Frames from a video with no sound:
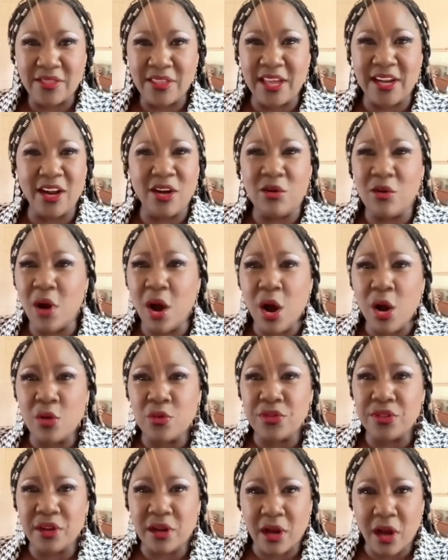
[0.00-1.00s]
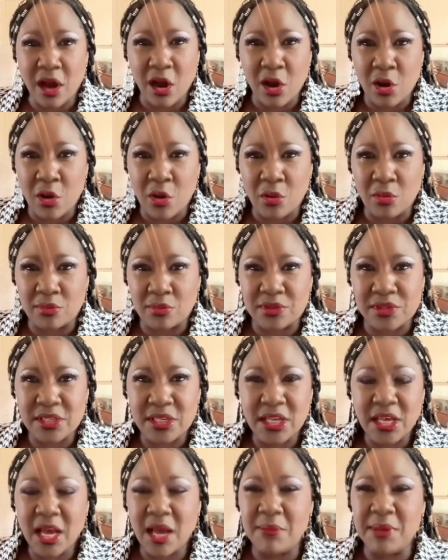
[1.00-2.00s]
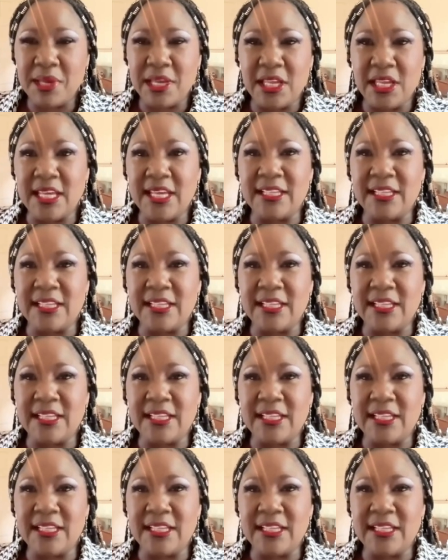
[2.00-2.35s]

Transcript: They don't own homes. I mean,